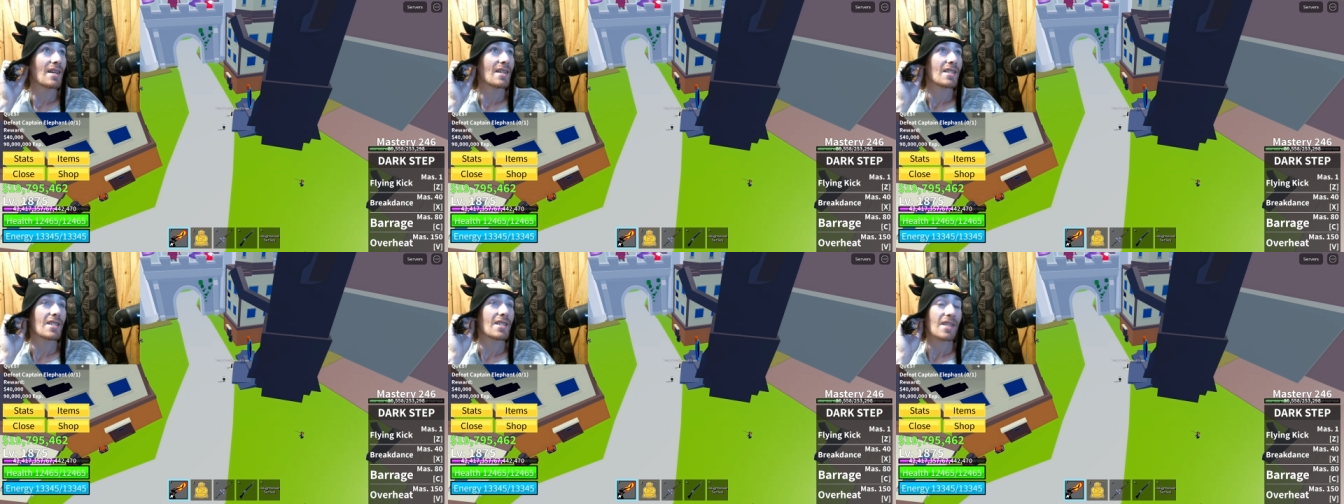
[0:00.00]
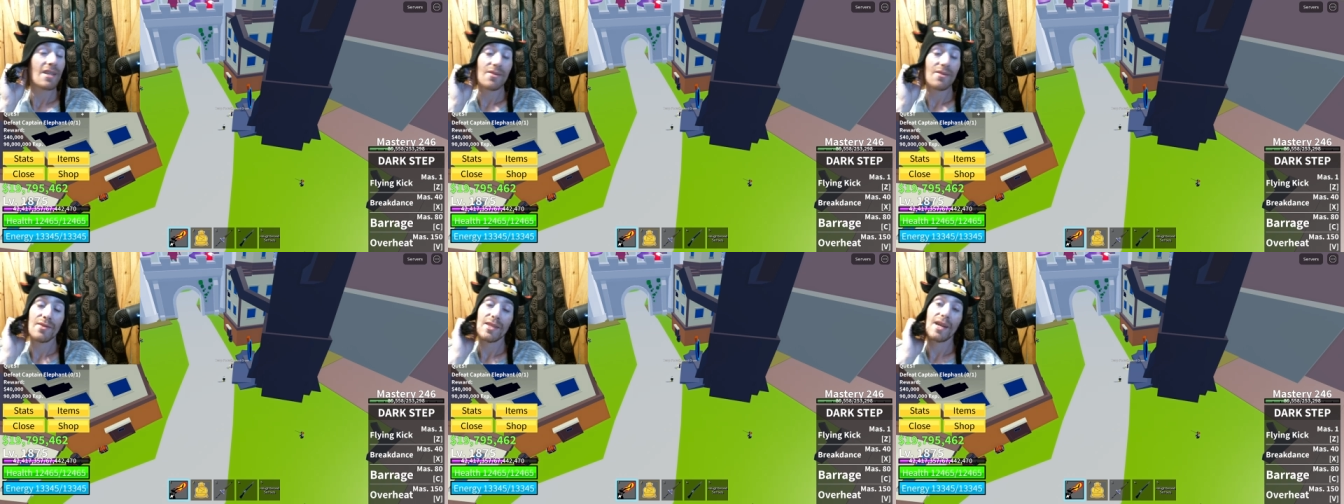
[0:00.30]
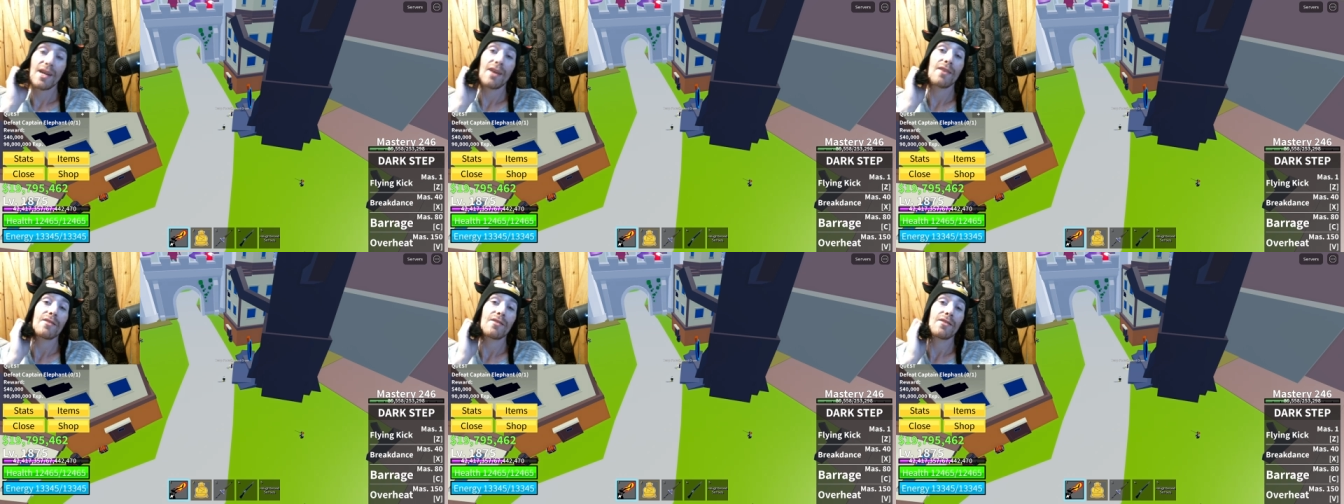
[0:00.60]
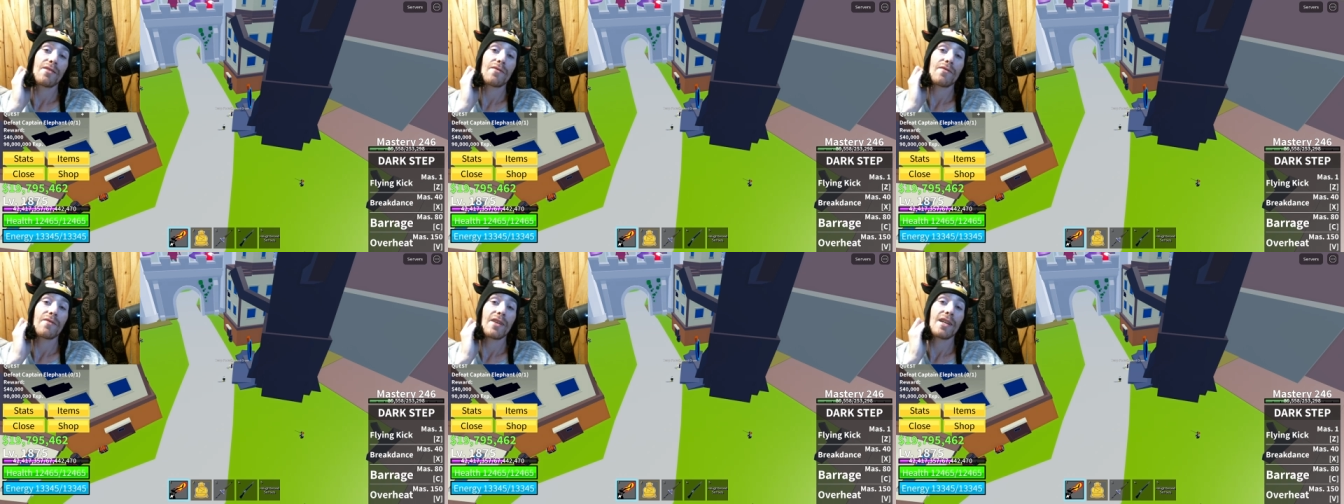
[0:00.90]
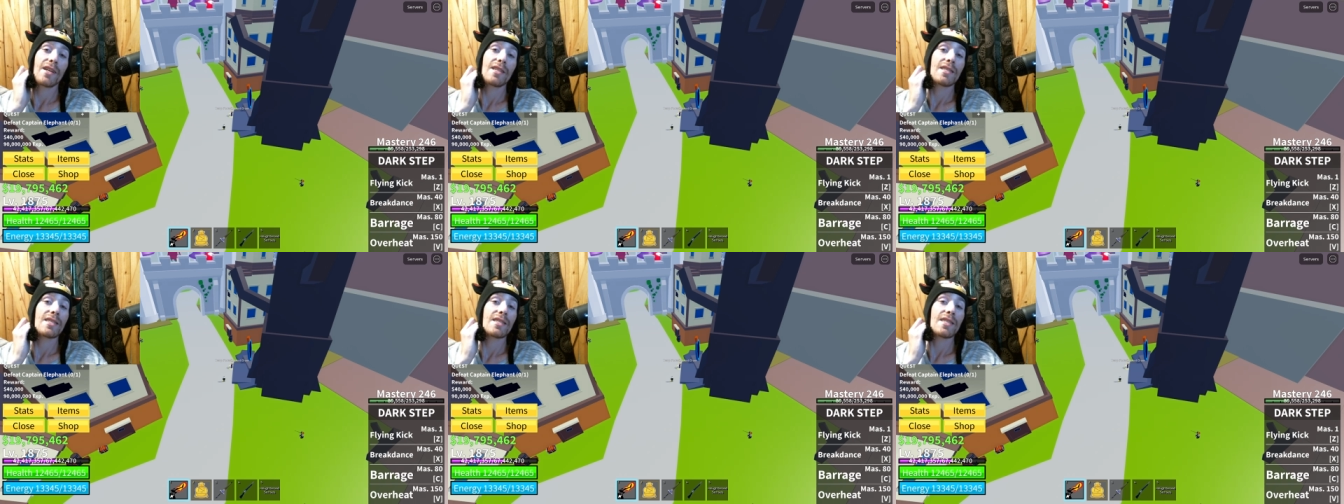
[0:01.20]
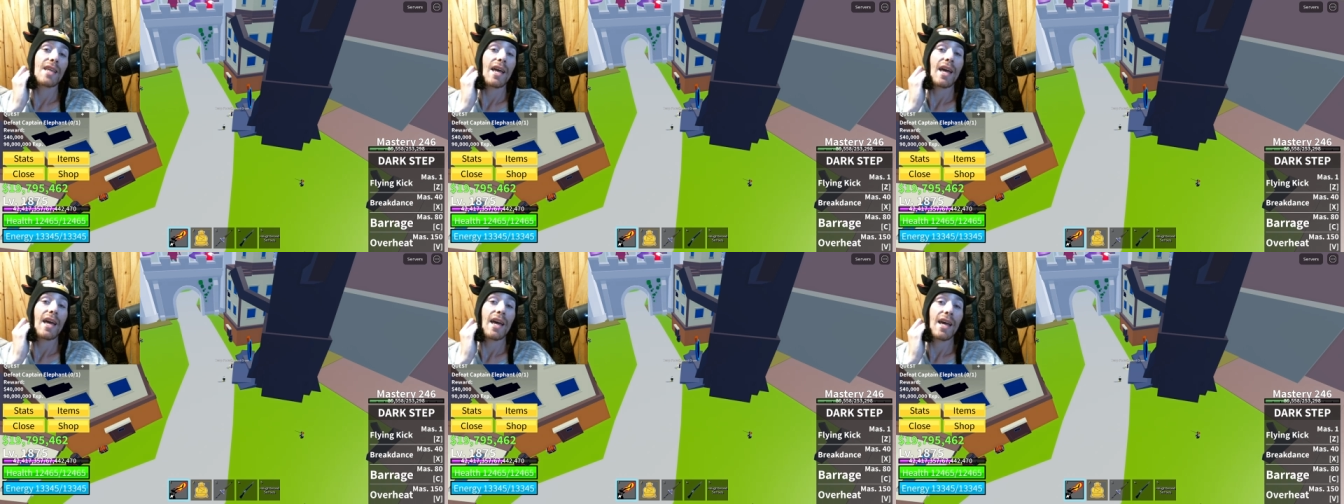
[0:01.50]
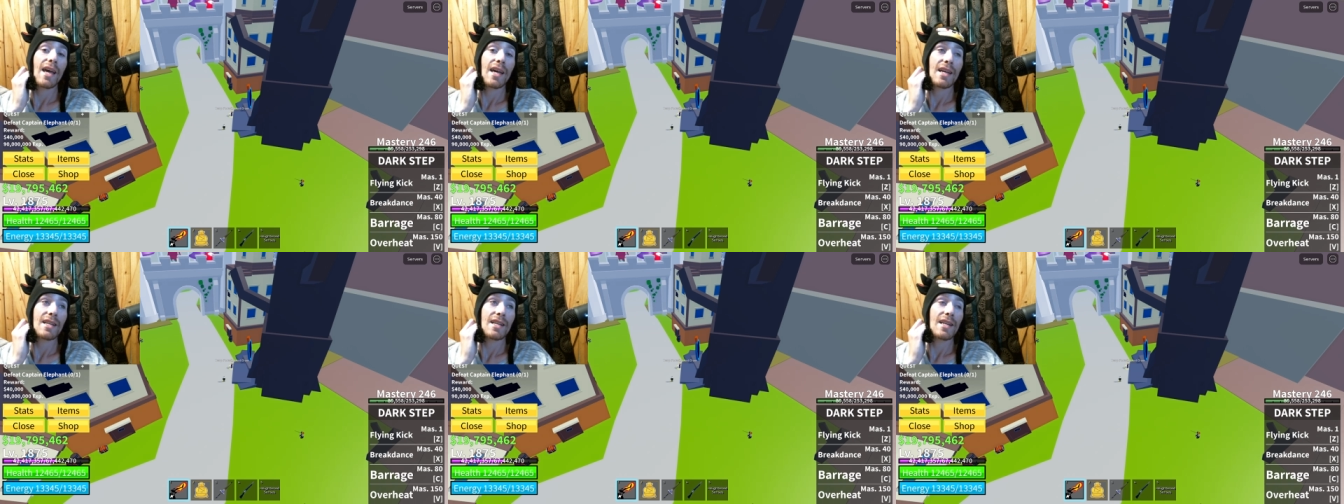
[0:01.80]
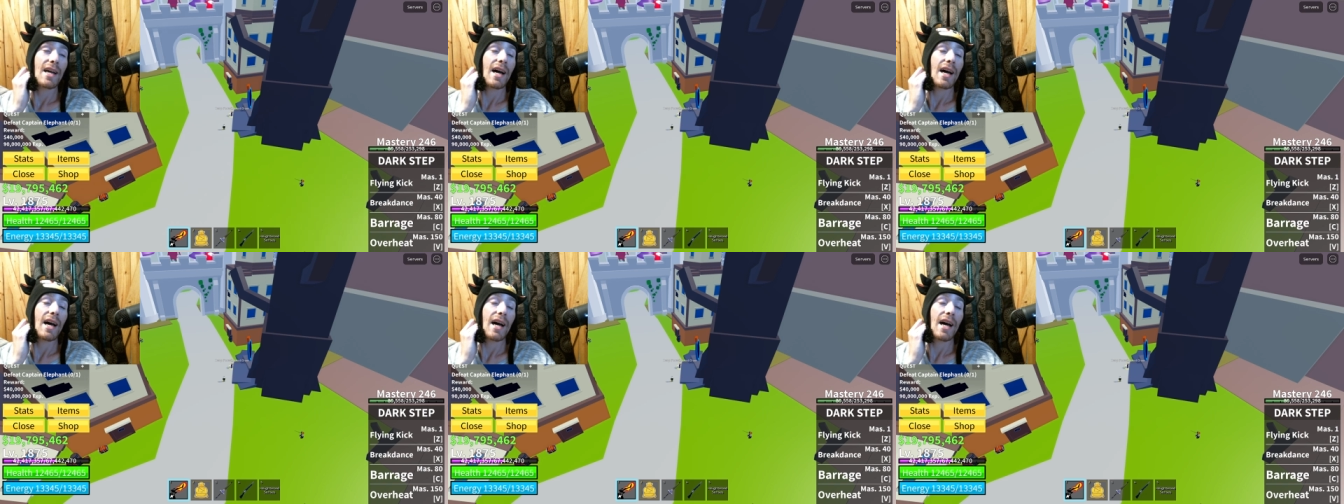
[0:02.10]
Share with all your friends, and